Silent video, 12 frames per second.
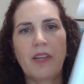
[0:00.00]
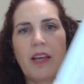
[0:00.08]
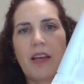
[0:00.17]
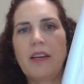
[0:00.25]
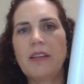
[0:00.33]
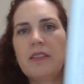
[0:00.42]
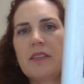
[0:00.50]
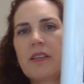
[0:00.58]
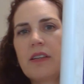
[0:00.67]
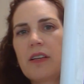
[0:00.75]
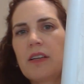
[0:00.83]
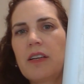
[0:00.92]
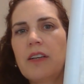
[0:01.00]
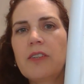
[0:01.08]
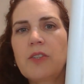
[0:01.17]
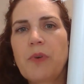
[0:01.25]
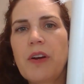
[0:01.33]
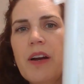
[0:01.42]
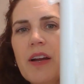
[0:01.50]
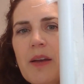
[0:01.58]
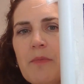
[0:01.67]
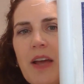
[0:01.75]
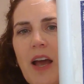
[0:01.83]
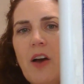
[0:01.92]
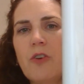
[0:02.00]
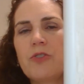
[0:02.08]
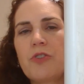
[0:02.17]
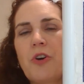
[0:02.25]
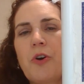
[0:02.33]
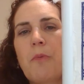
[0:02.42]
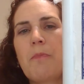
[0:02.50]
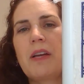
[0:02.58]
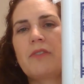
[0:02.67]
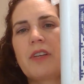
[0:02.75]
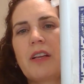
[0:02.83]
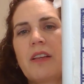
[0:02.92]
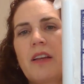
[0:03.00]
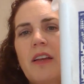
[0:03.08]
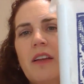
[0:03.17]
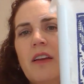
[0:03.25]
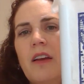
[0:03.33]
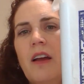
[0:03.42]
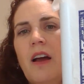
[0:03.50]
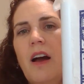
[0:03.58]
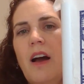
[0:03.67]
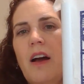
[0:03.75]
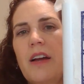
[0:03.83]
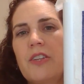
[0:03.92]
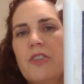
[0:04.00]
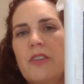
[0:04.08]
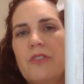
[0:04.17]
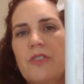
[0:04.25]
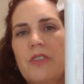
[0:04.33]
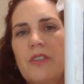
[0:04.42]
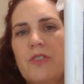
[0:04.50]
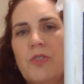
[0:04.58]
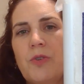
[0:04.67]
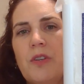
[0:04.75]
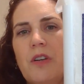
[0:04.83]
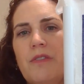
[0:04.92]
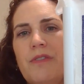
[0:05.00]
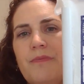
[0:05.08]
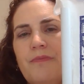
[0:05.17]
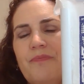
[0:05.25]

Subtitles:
And here's where I am now. So basically, this is sort of